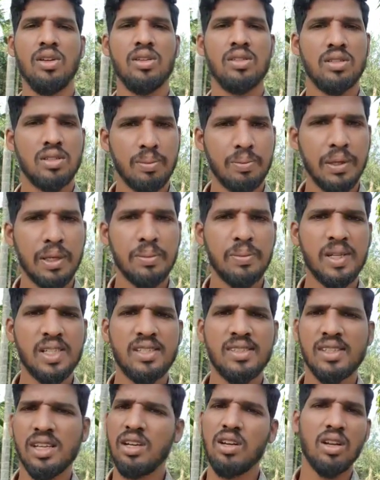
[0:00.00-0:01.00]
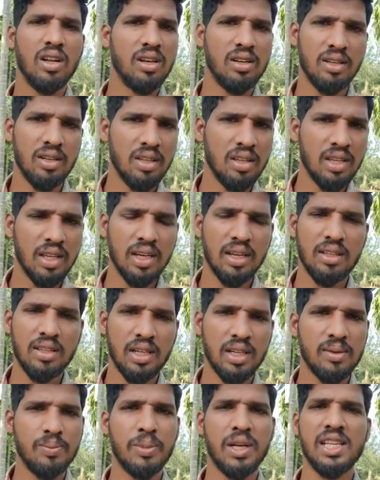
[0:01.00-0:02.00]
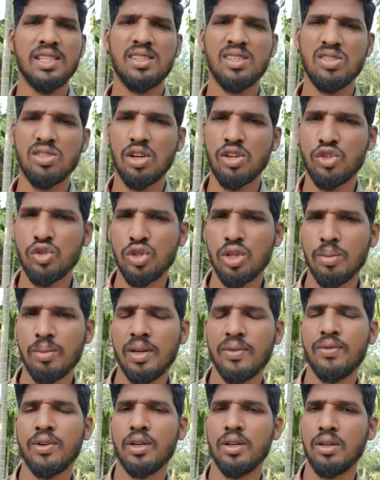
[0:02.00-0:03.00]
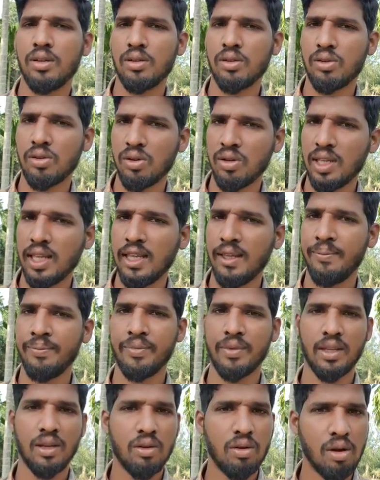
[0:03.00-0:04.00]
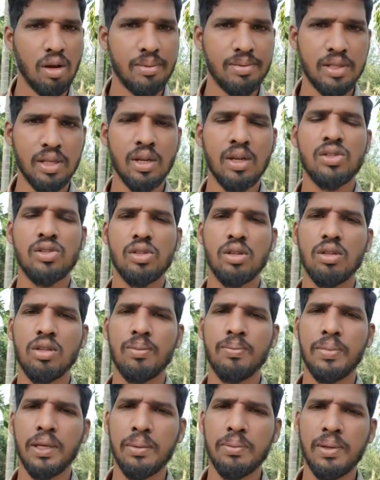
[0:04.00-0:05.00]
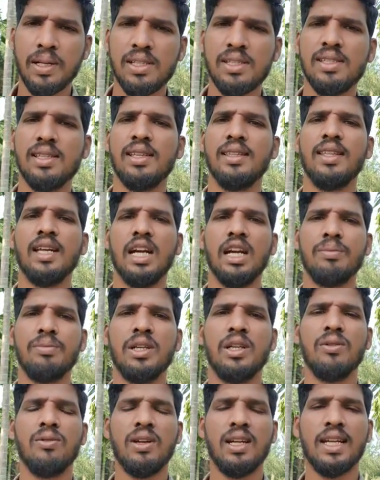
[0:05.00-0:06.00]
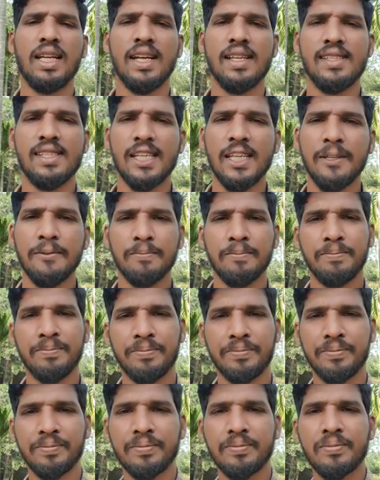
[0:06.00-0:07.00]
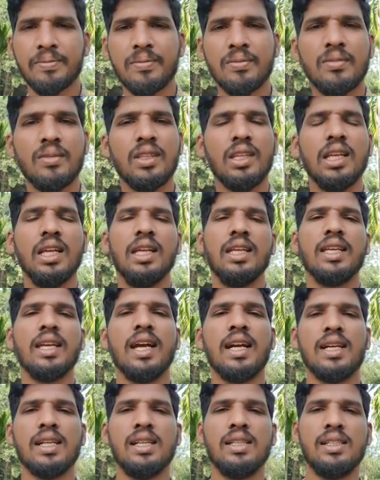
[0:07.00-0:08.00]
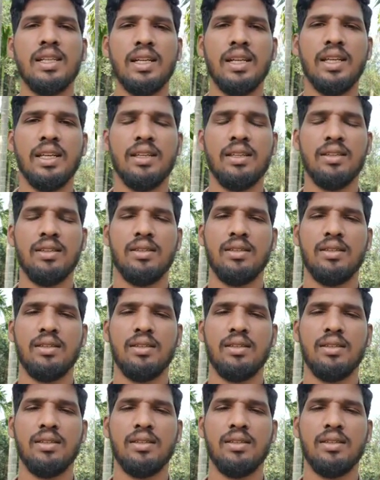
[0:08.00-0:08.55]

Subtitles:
So peoples that place is not suitable for growing crops. So the peoples they adapted work as a cattle rearing.